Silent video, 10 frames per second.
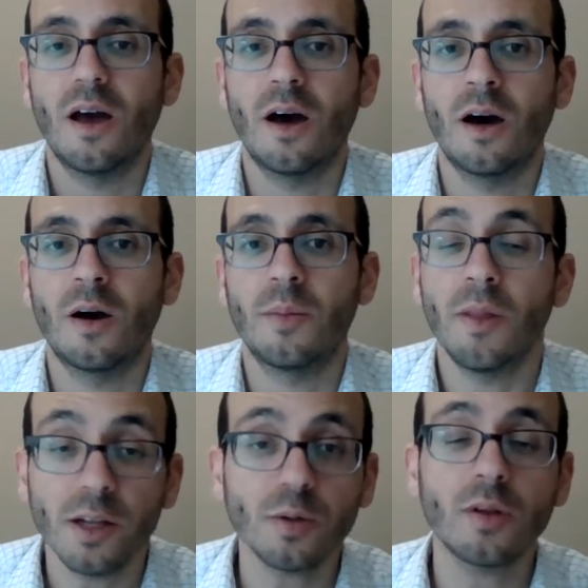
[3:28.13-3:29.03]
Um, and
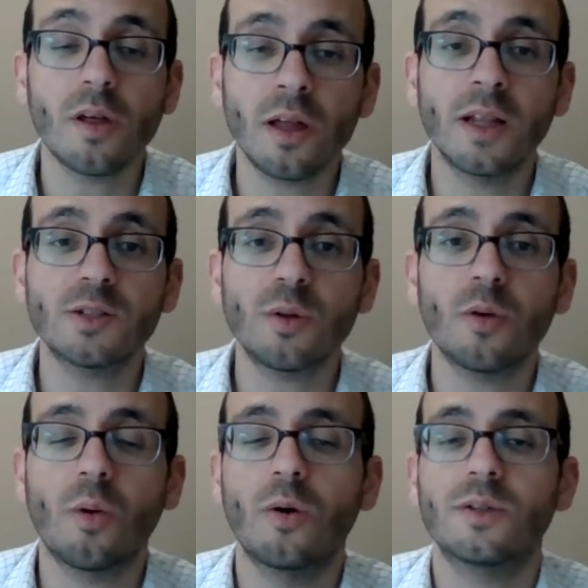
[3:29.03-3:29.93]
that's why, and that's why the
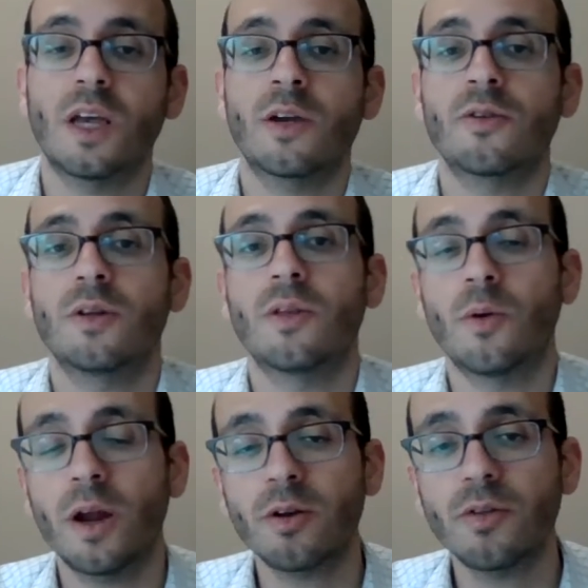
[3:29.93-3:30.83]
wall was angry. They were
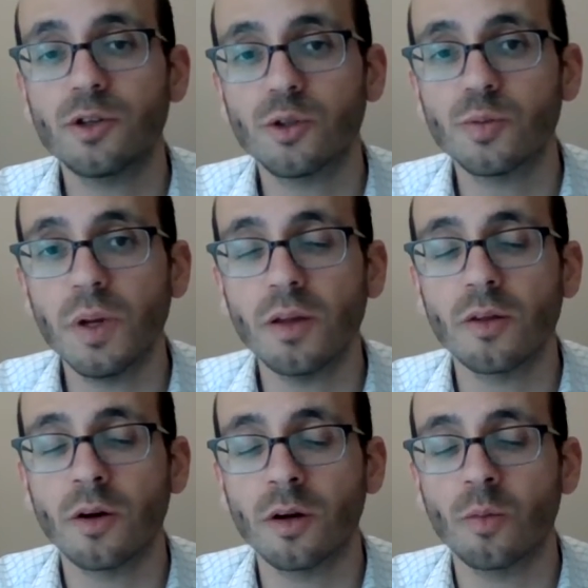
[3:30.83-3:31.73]
angry at the Jewish
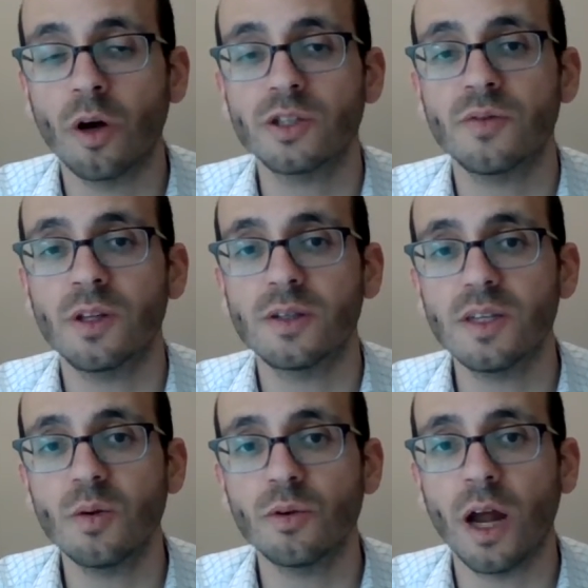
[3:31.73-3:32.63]
people. The walls of the
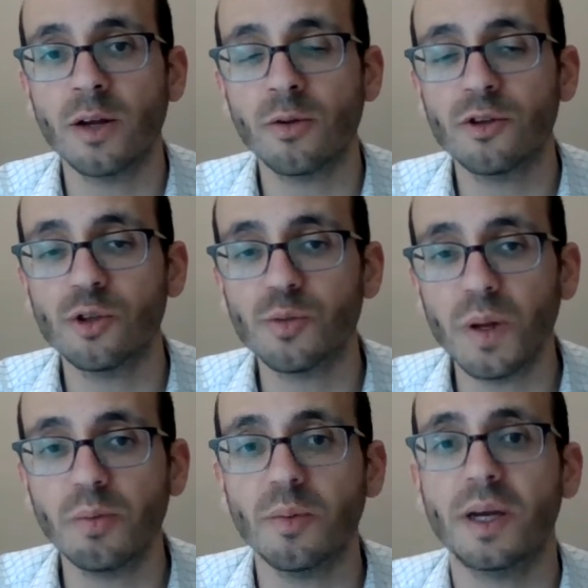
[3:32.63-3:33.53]
sea were angry at the Jewish
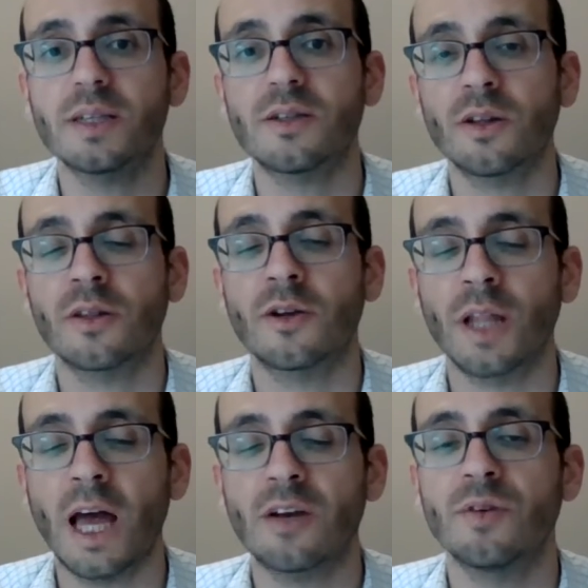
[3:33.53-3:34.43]
people because their, their
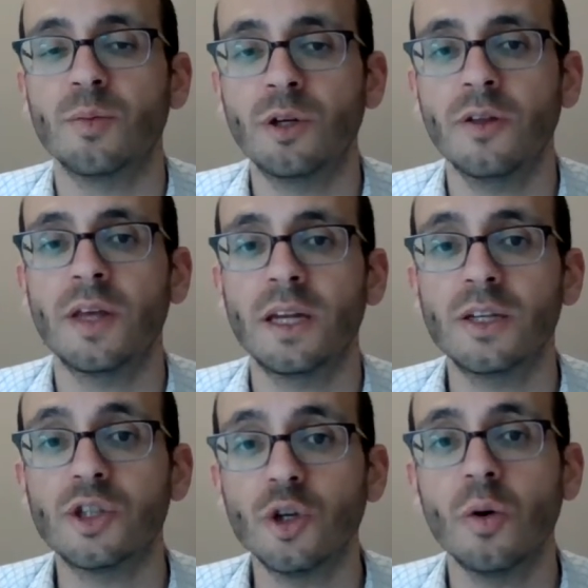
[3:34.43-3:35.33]
lack of amunah. They
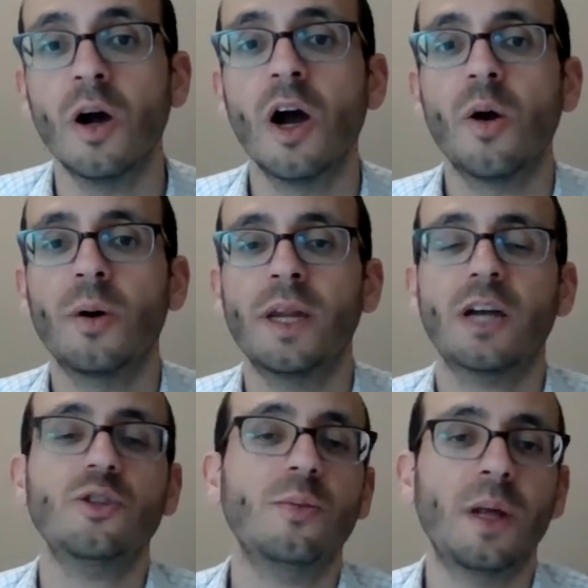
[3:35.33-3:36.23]
didn't do what
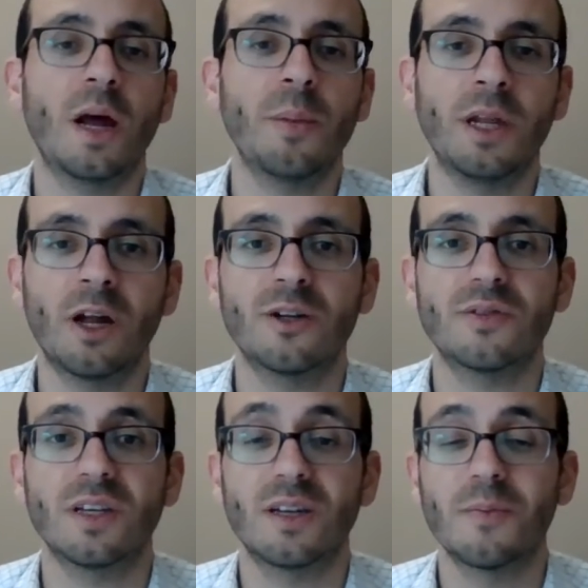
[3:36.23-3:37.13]
Nachshon ben Aminadab
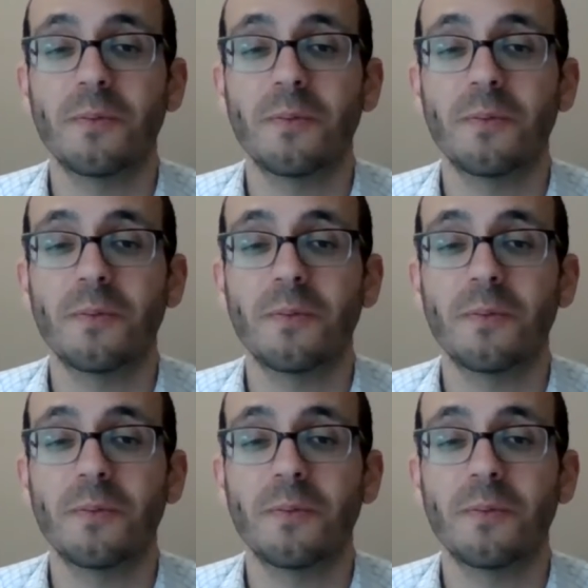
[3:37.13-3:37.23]
did.